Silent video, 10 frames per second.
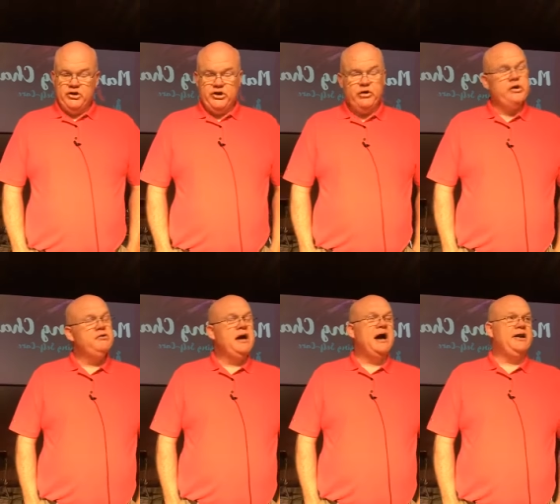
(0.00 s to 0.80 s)
Do you
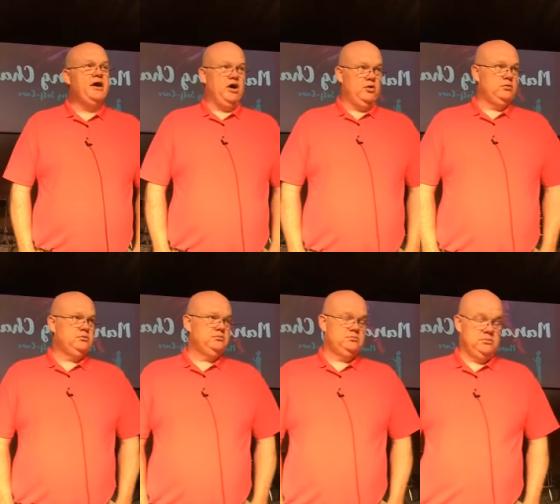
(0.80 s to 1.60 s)
not know
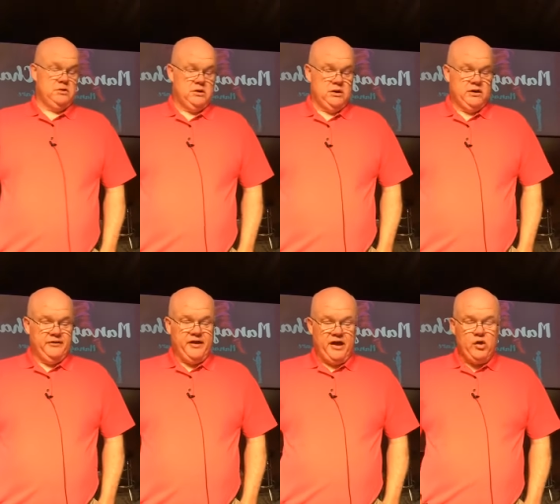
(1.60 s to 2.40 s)

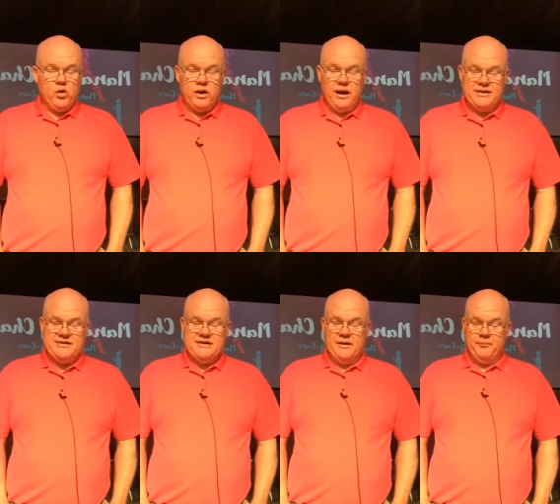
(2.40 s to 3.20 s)
that you are
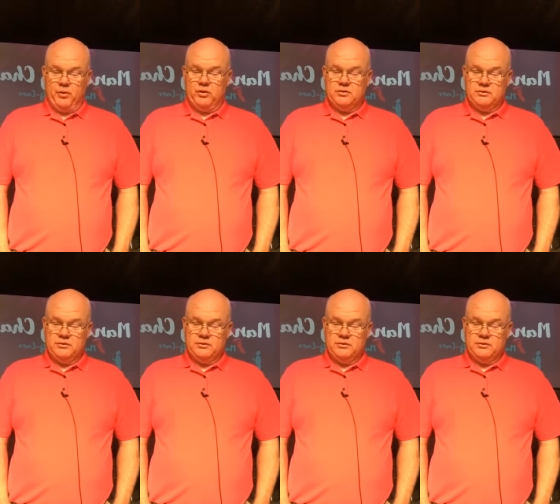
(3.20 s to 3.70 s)
God's temple